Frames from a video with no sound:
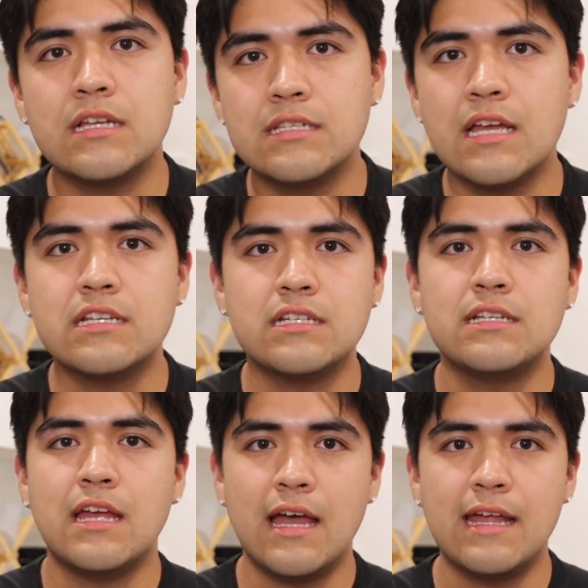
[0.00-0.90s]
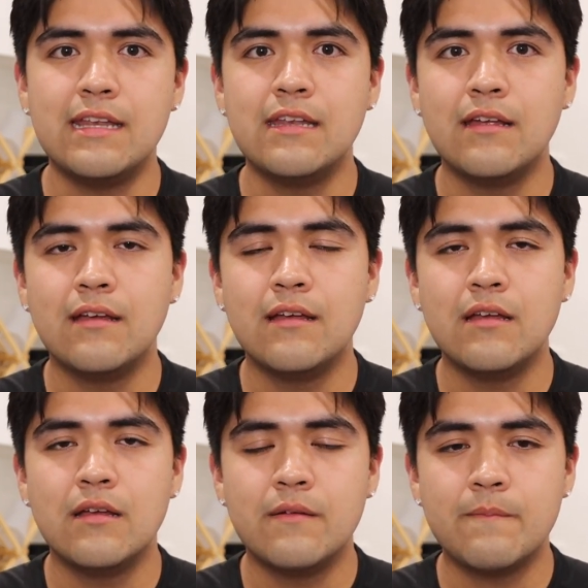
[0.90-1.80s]
that Sacheen had,
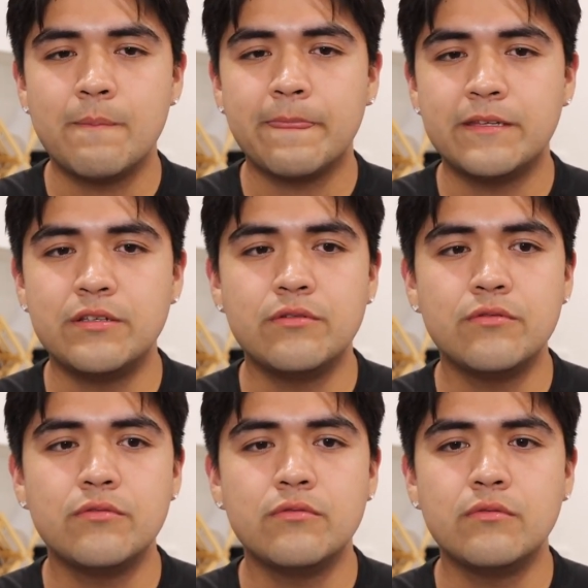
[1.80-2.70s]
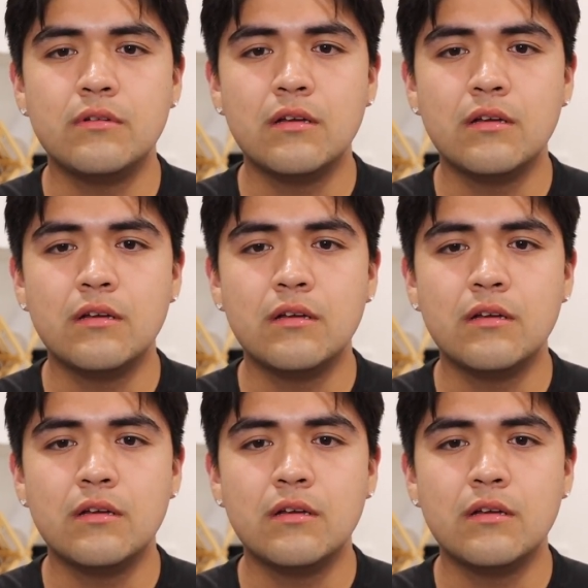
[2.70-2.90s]
to